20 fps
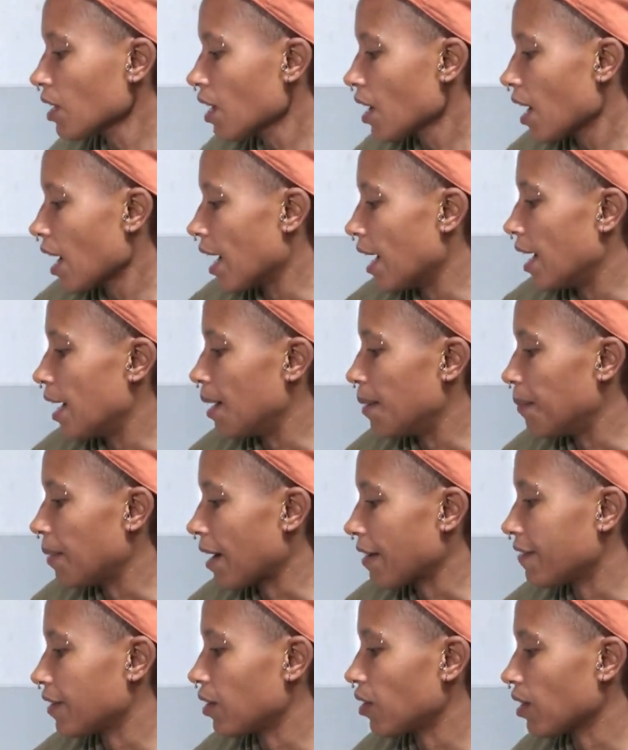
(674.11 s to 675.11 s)
I
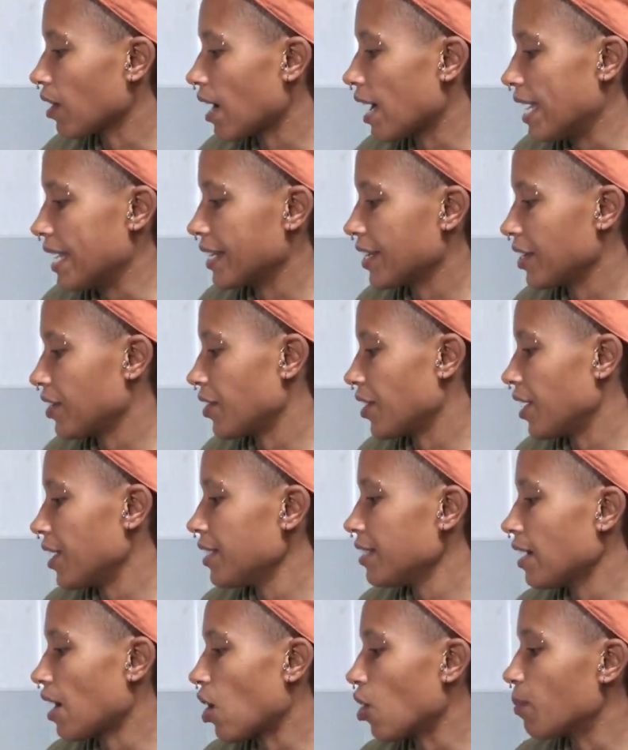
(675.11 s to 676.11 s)
feel like, you know,
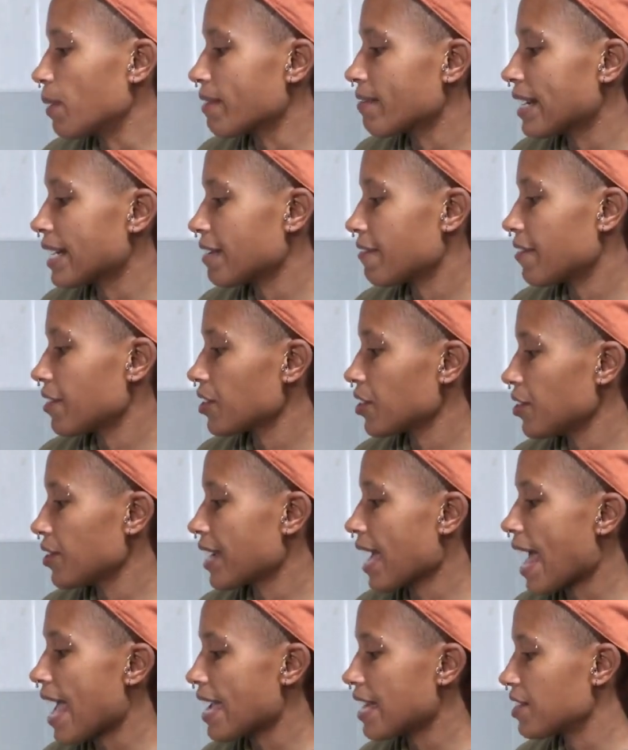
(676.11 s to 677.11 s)
I'll be ready for the UK,
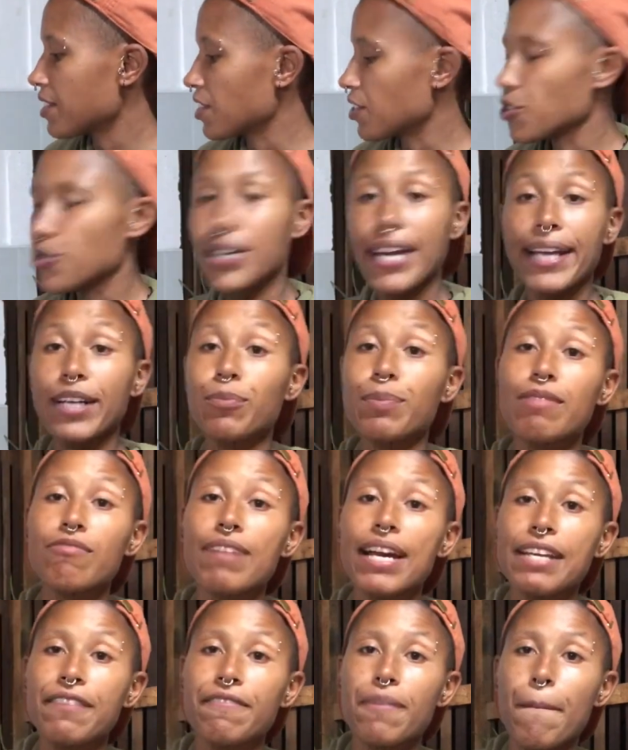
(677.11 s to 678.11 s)
and the UK will be
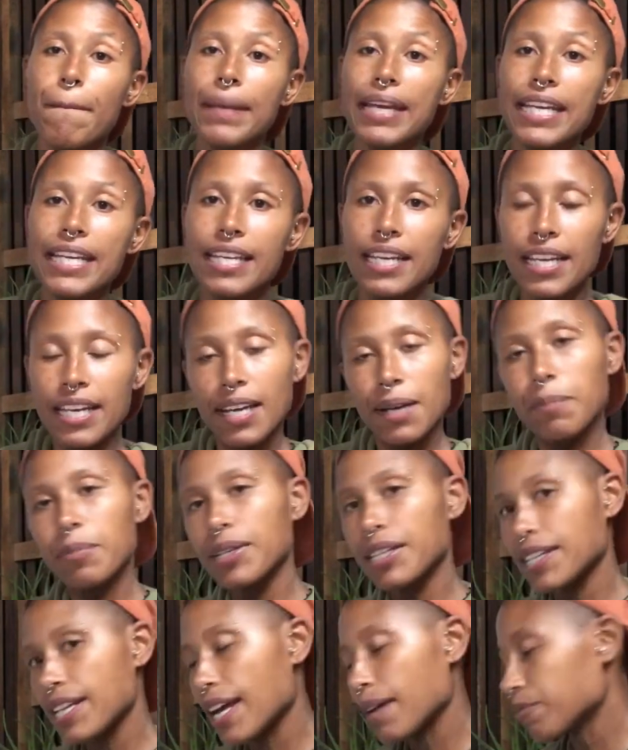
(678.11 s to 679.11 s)
ready for me
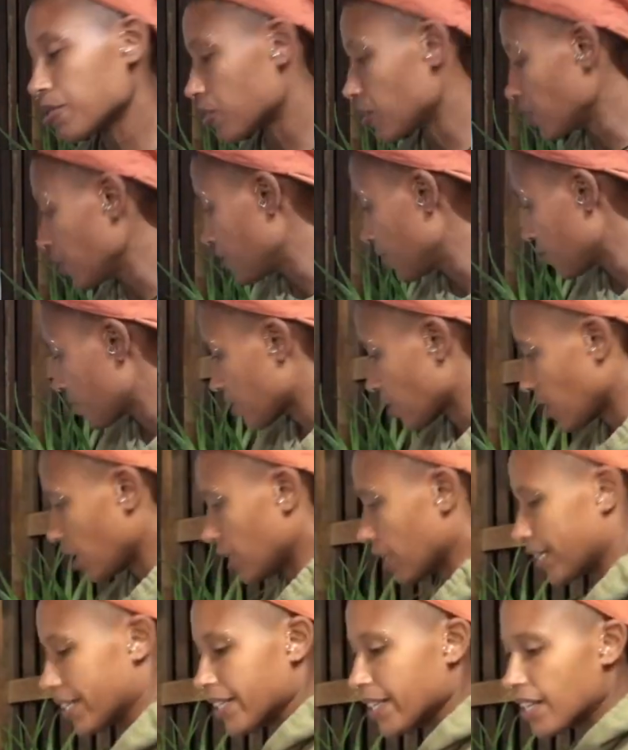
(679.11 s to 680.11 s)
pretty damn soon. So
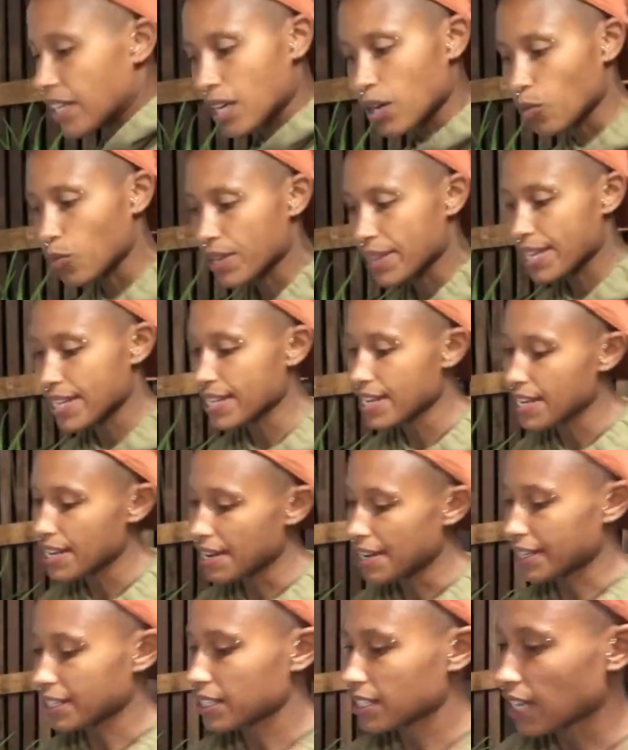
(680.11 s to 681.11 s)
within the
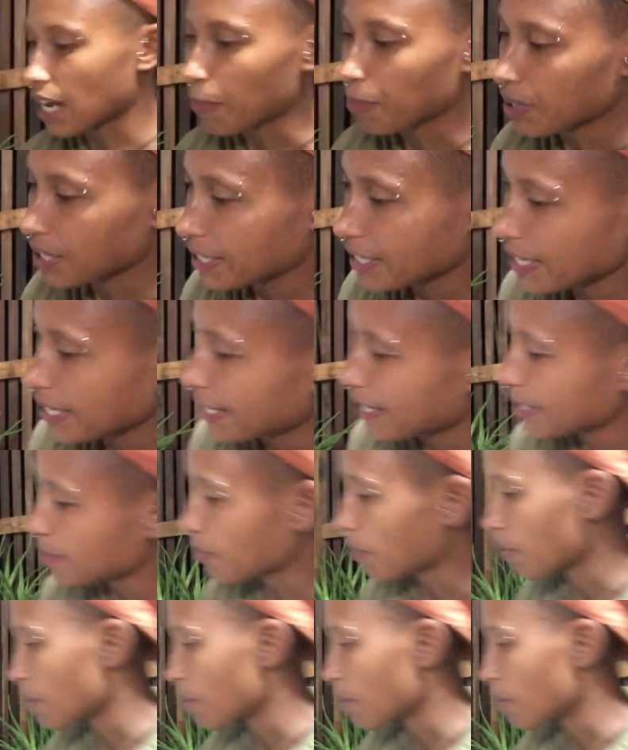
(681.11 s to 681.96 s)
next couple of years, probably